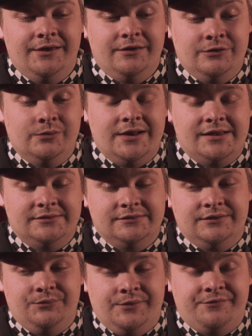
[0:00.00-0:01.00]
Jonas,
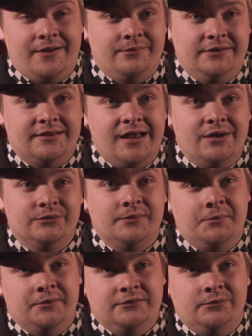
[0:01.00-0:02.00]
we found this house.
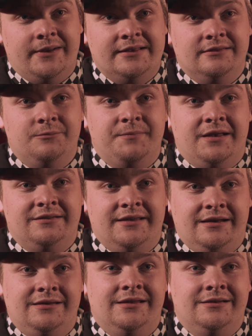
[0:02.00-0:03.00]
We want to rent it, but
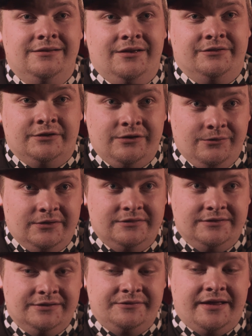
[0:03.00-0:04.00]
they need a
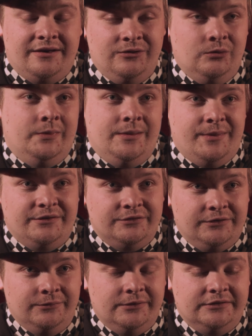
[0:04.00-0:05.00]
security. Can you be my
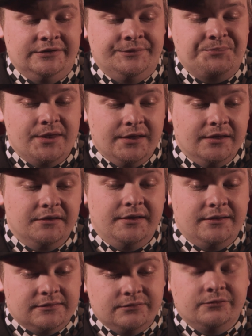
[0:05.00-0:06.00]
security?"
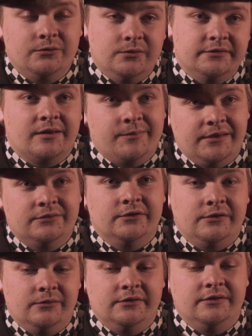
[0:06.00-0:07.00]
"Yes, of course, I can be your
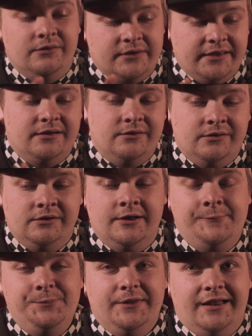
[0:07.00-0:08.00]
security." "Okay, good."
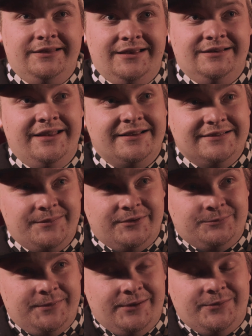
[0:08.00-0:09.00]
And then next time
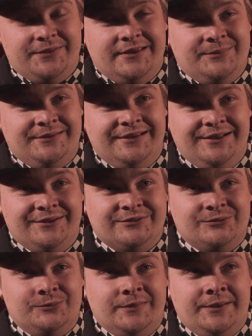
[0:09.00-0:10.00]
I speak with him, he
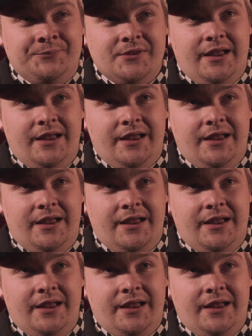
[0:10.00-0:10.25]
asks me,